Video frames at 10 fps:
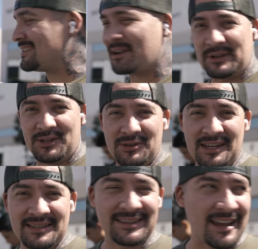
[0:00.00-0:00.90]
It's like we do
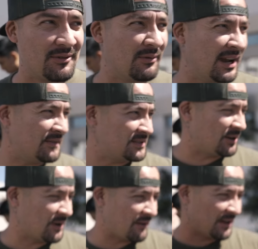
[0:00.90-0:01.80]
things in like waves
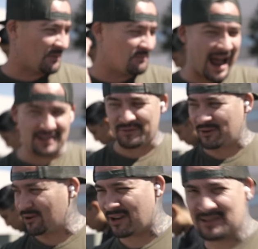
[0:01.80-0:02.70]
here. We have like a batch of
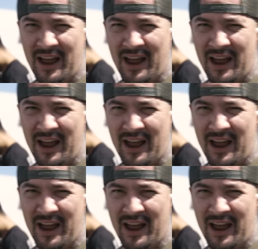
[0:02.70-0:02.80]
hurricanes.